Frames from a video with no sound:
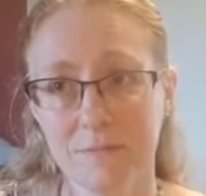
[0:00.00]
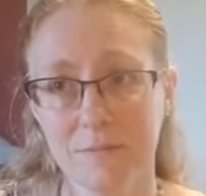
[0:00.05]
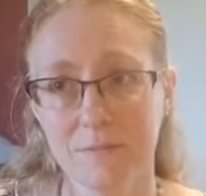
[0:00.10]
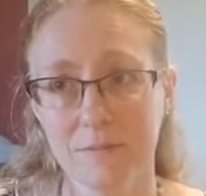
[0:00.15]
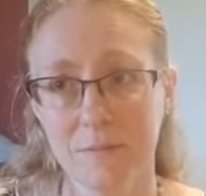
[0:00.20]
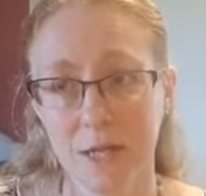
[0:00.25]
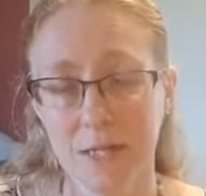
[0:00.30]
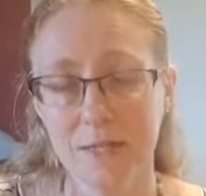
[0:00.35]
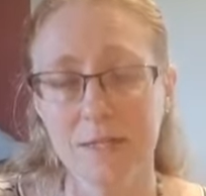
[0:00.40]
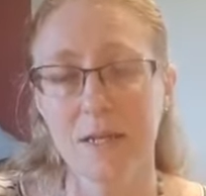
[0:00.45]

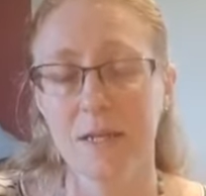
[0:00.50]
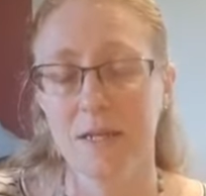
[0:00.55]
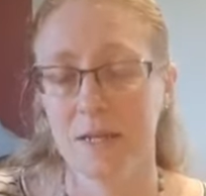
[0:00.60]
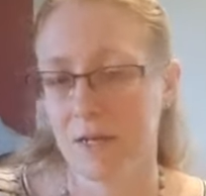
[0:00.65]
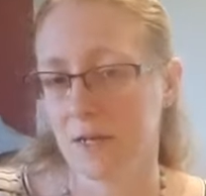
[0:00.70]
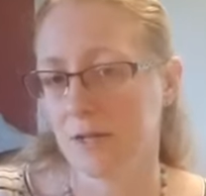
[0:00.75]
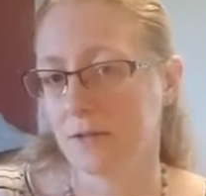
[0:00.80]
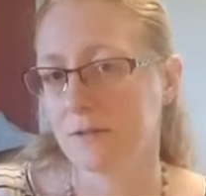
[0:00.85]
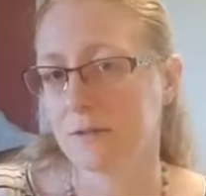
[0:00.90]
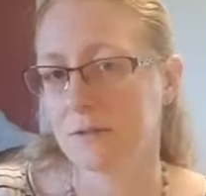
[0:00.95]
I say
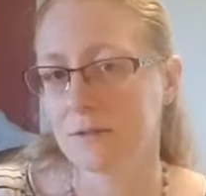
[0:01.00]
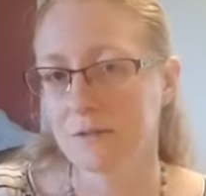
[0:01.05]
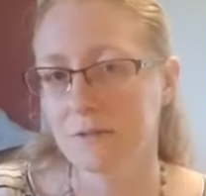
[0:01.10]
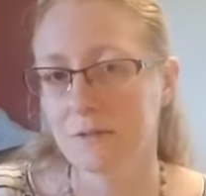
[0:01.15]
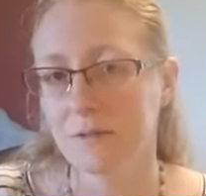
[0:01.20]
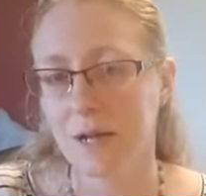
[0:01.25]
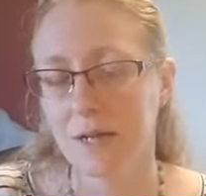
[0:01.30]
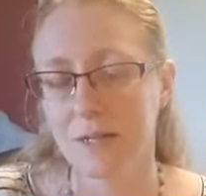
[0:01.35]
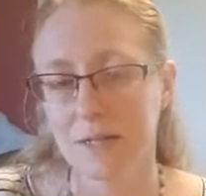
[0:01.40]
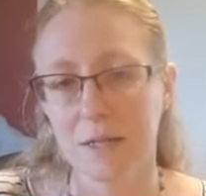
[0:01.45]
years.
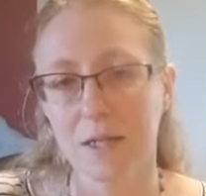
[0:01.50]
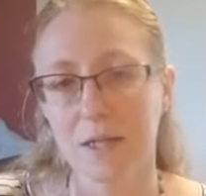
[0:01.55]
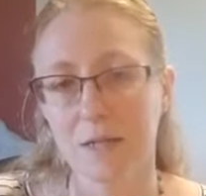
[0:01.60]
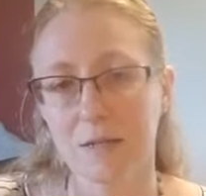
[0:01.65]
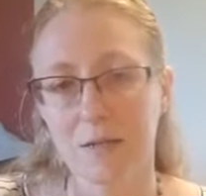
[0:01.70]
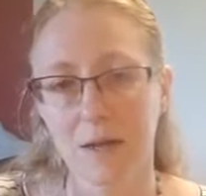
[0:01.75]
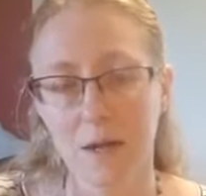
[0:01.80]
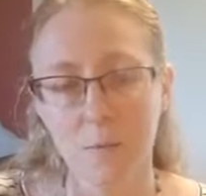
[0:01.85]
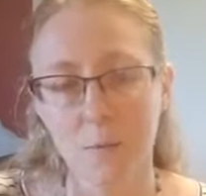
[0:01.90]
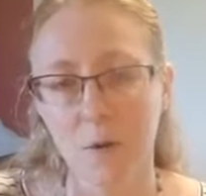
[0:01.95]
I did.
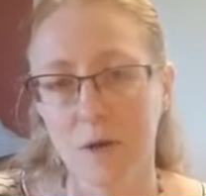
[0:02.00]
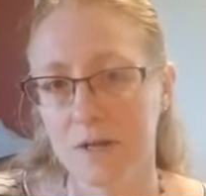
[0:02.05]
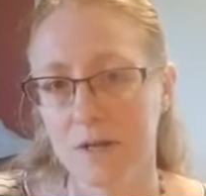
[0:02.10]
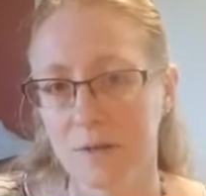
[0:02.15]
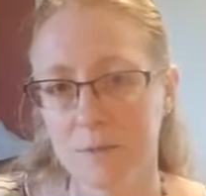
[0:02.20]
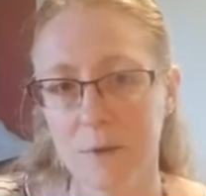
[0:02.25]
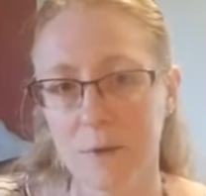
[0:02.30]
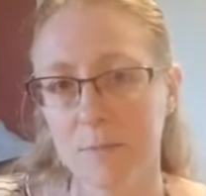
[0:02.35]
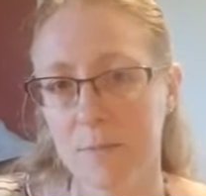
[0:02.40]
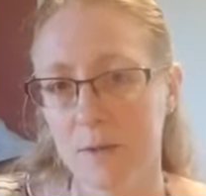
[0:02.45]
I wanted to
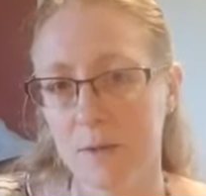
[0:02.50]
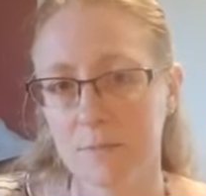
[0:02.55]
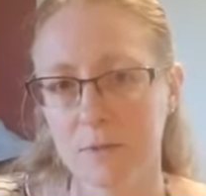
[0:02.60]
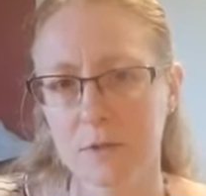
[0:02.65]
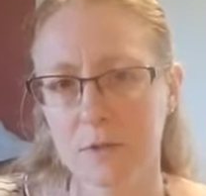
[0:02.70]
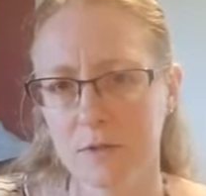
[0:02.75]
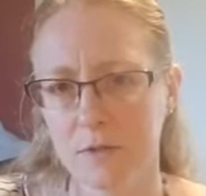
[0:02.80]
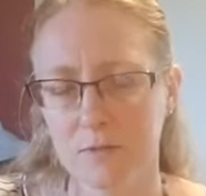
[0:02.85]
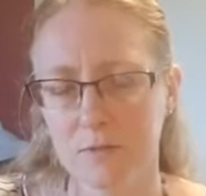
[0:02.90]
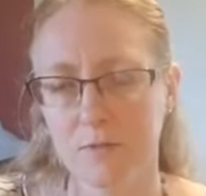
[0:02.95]
be a mom
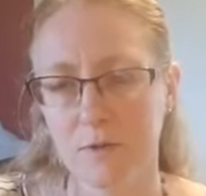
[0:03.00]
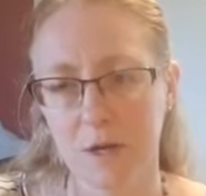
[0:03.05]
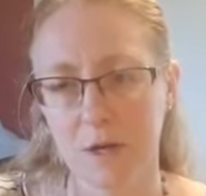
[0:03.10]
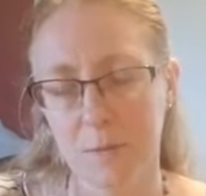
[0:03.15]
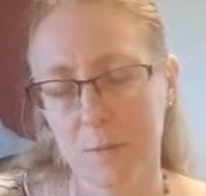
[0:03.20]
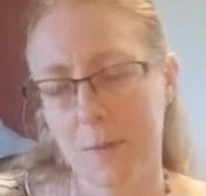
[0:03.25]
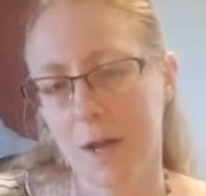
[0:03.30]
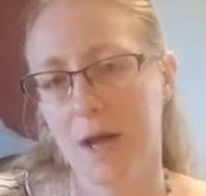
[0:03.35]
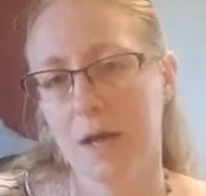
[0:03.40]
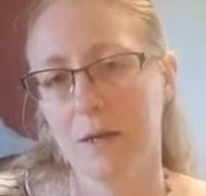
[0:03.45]
so freaking
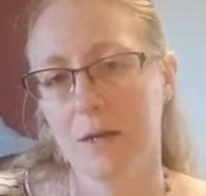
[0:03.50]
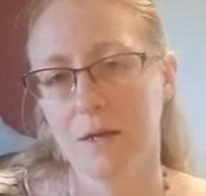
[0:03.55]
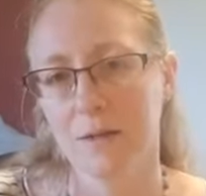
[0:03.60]
bad.